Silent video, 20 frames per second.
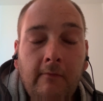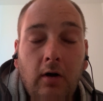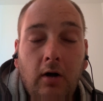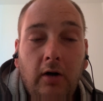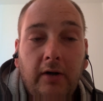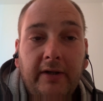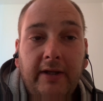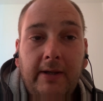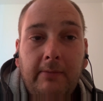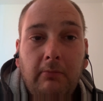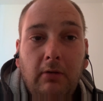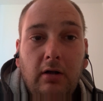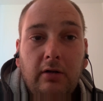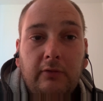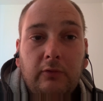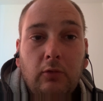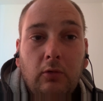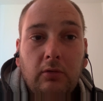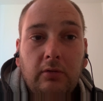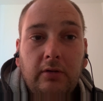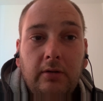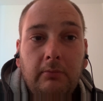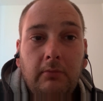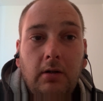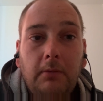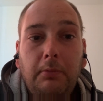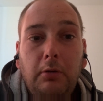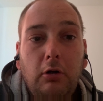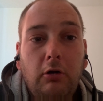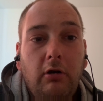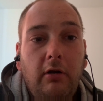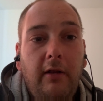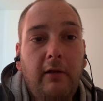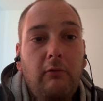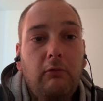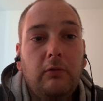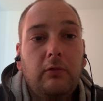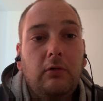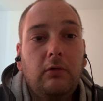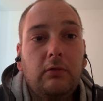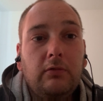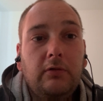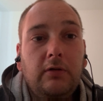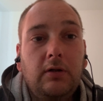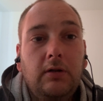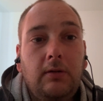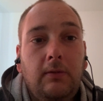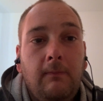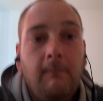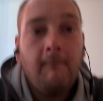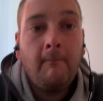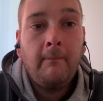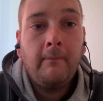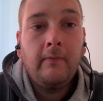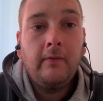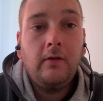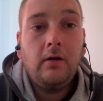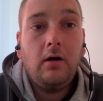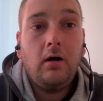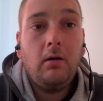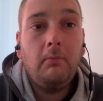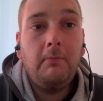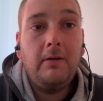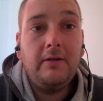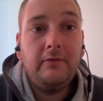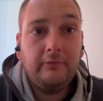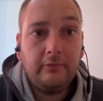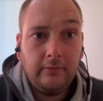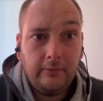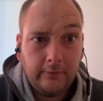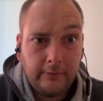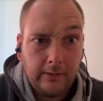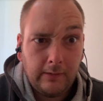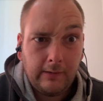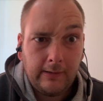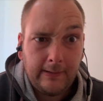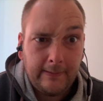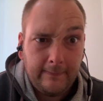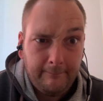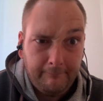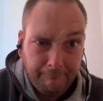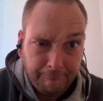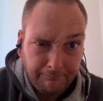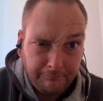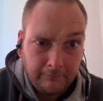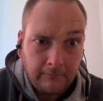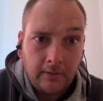i.e. my doctor, my personal doctor, I mention to him,